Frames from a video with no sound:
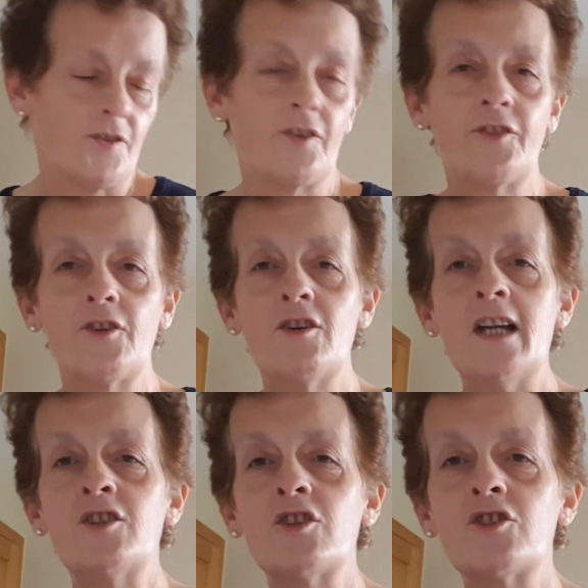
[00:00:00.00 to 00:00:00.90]
So
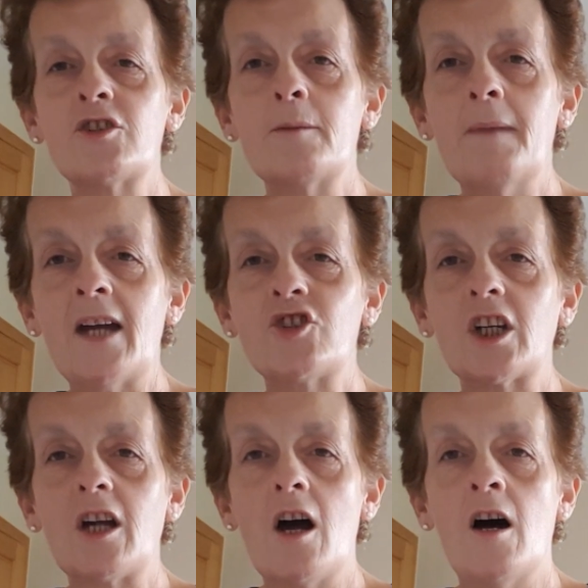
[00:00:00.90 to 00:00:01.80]
surrender to the
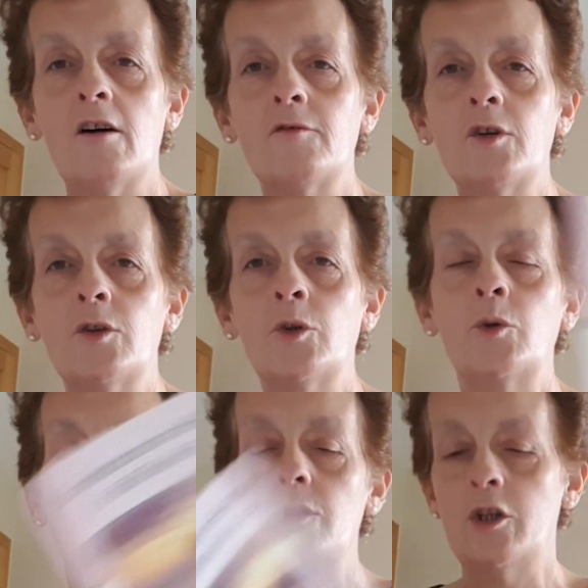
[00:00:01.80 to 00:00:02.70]
magic of
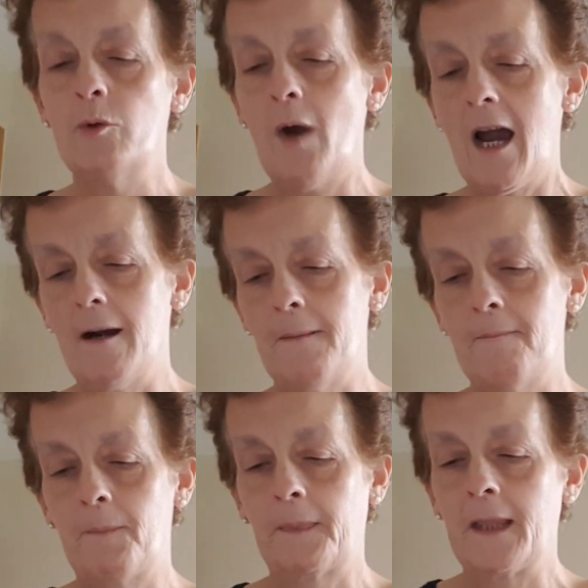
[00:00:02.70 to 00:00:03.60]
who you are.
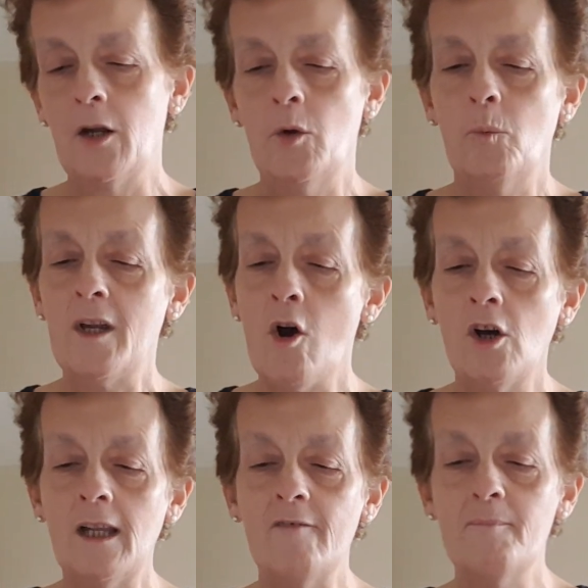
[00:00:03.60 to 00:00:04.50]
We
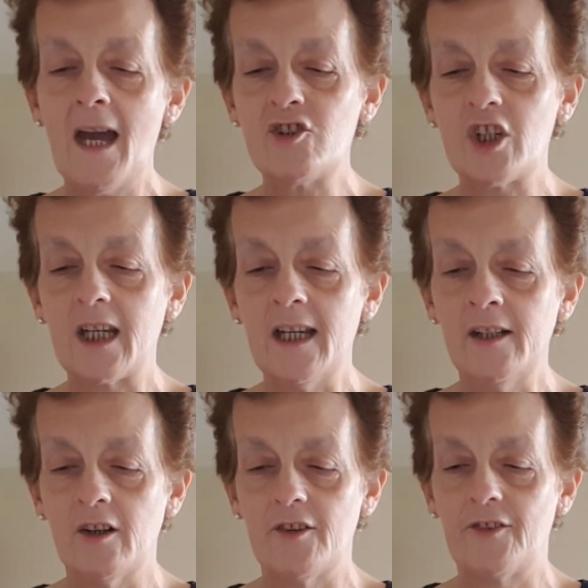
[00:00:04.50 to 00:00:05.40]
all have magic
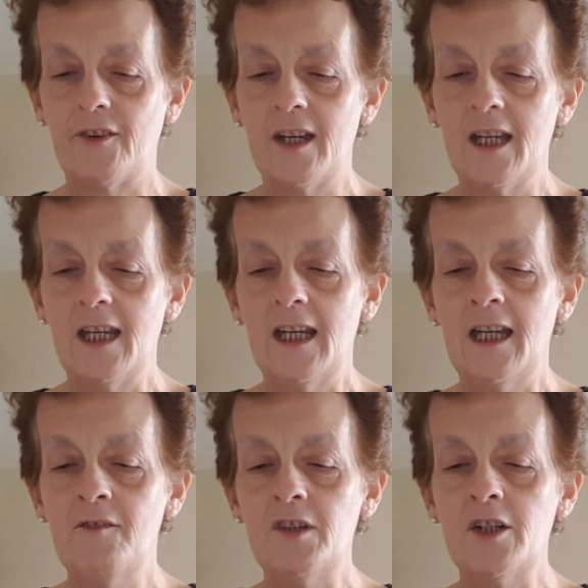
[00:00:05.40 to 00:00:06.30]
in us.
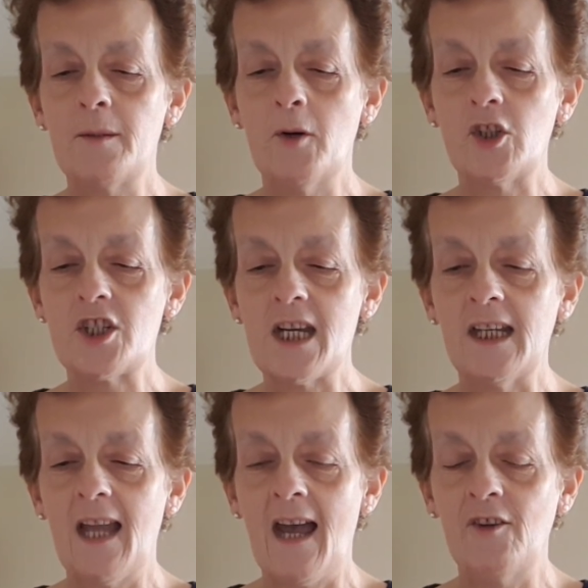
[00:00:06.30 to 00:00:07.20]
Even in the
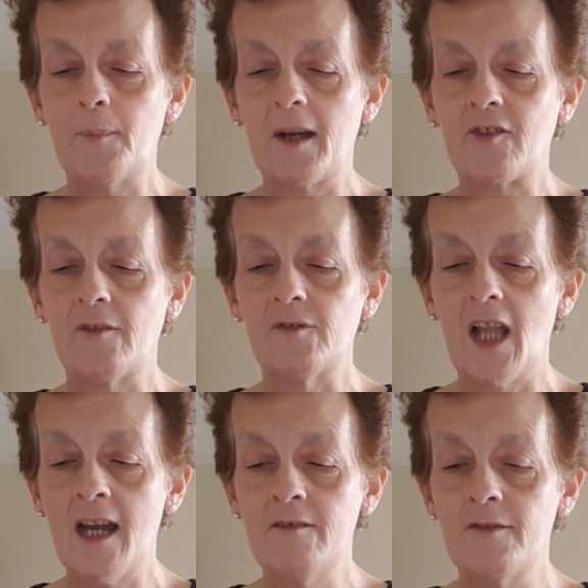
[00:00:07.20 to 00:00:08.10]
mundane aspects of
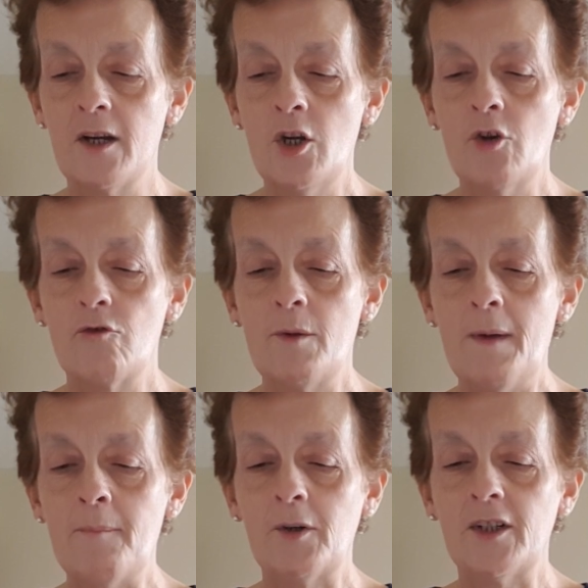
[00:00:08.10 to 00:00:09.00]
life,
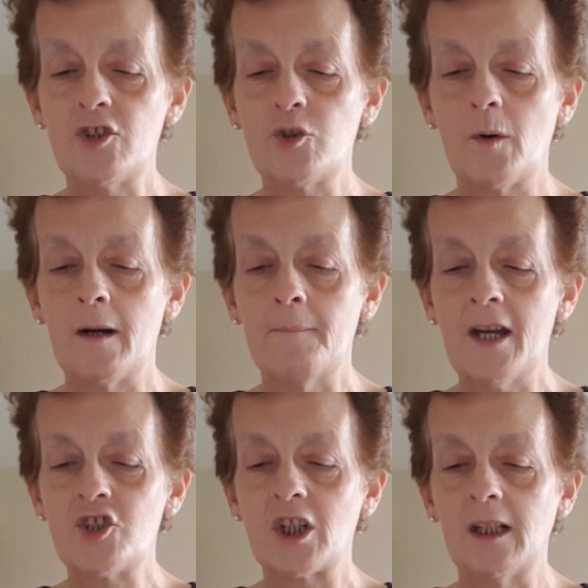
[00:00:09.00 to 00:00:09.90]
remember that you are a
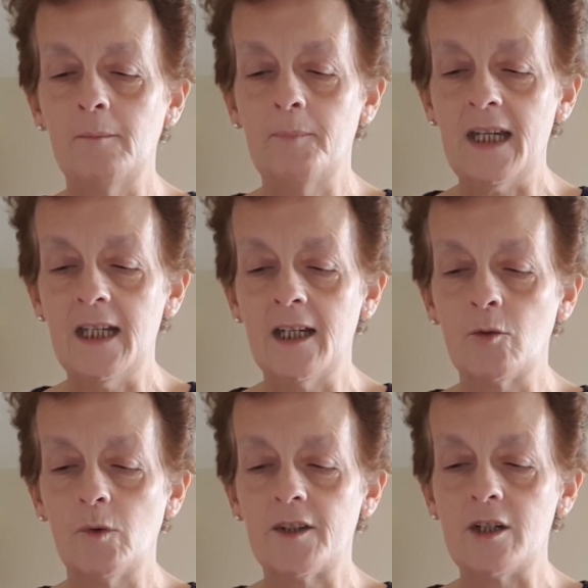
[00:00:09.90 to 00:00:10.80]
magical
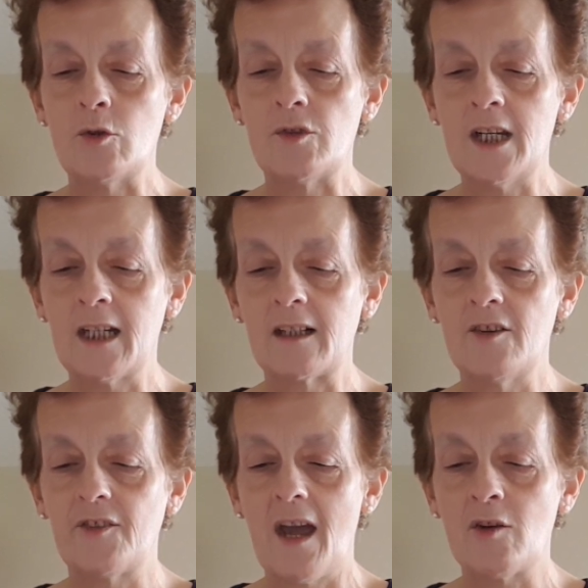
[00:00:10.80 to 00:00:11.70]
being with a
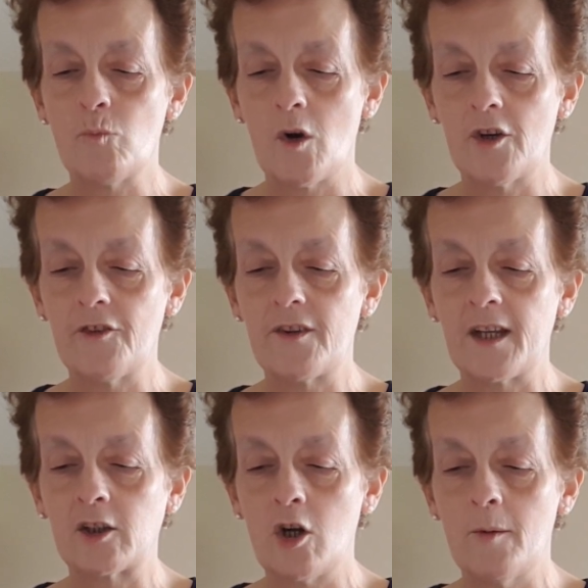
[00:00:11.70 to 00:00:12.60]
uniqueness and worth
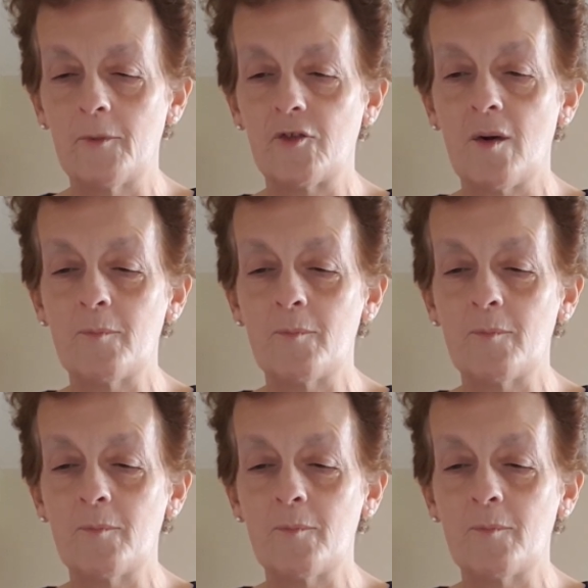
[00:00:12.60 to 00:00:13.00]
that comes